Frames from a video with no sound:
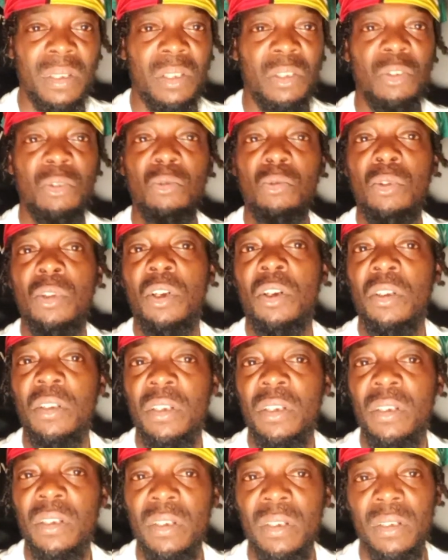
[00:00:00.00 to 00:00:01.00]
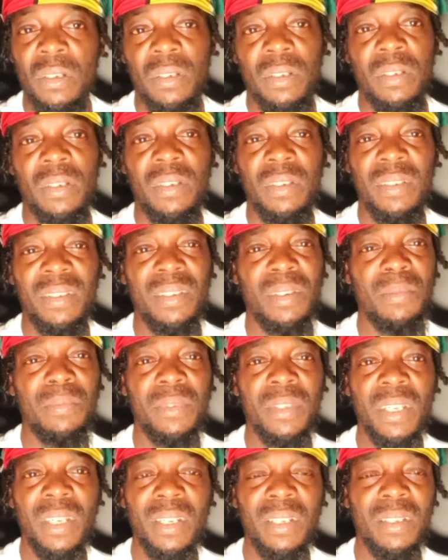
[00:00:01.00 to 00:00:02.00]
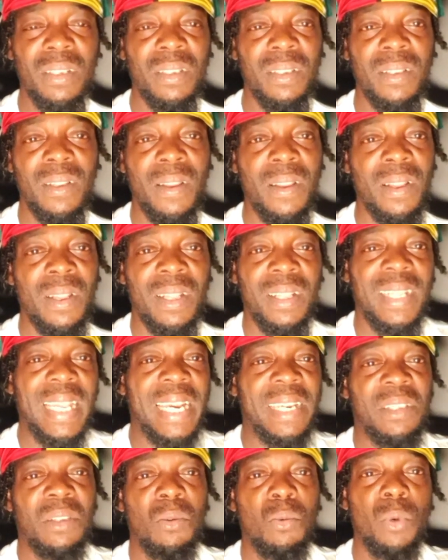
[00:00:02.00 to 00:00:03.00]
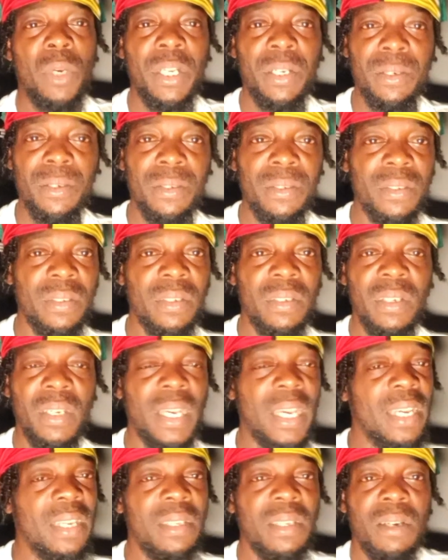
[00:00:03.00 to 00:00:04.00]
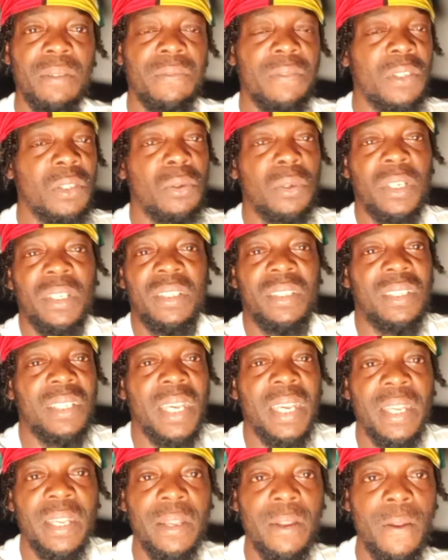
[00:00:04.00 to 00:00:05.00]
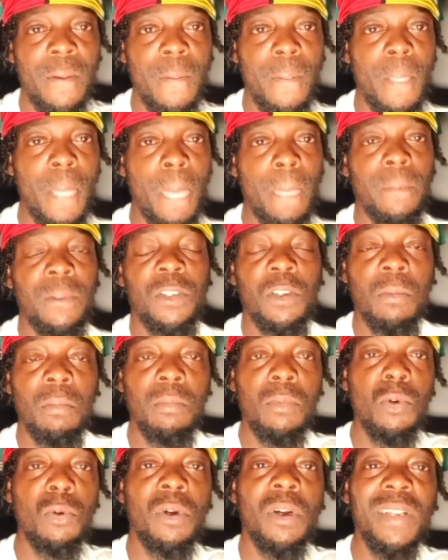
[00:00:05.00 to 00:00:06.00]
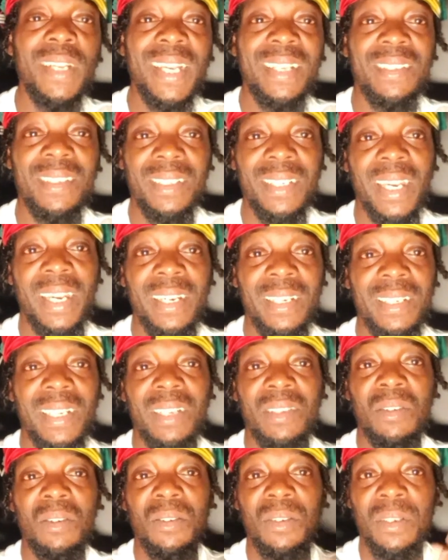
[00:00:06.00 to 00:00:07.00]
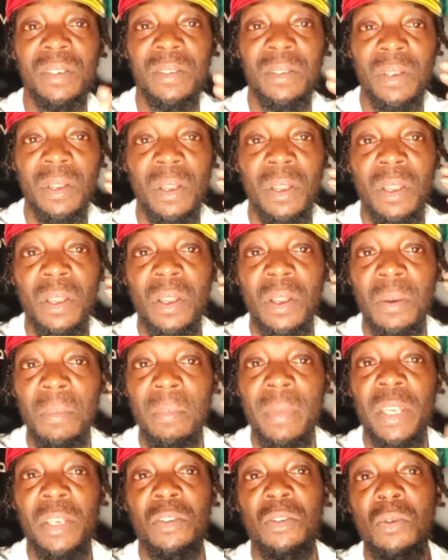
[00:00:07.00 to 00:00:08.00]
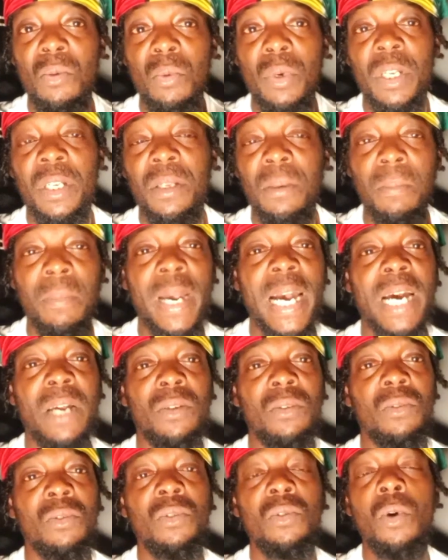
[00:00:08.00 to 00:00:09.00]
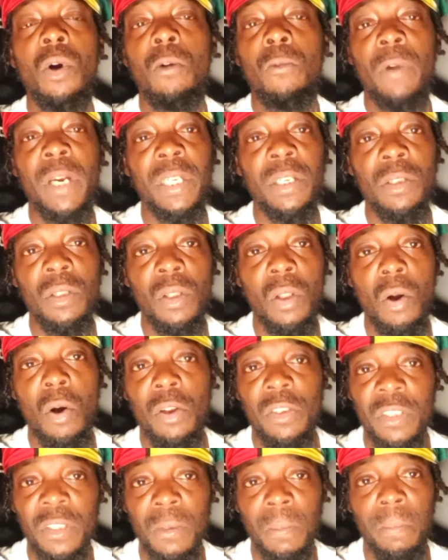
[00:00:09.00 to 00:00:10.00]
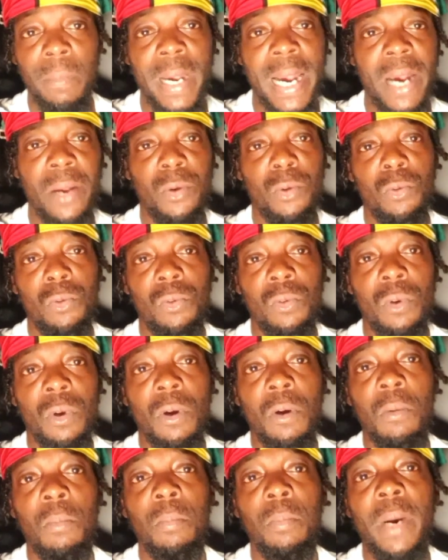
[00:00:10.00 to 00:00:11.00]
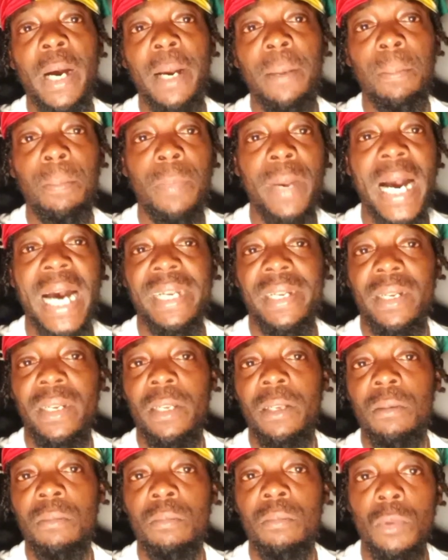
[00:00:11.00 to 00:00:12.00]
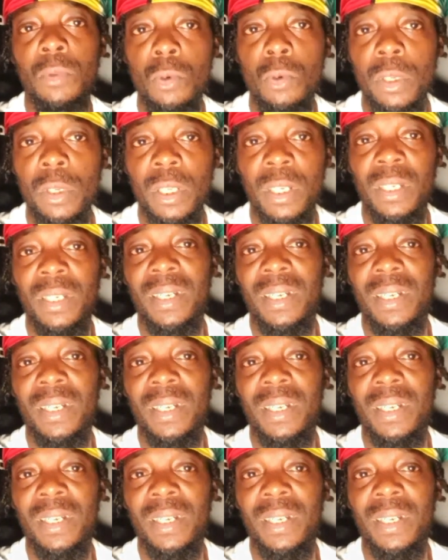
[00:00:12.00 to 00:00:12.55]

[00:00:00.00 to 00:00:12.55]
you look, you know what I'm saying? Like the winner. Ain't nothing you could say to mook on a stage that's gonna make you win the battle. You already lost the battle by battling mook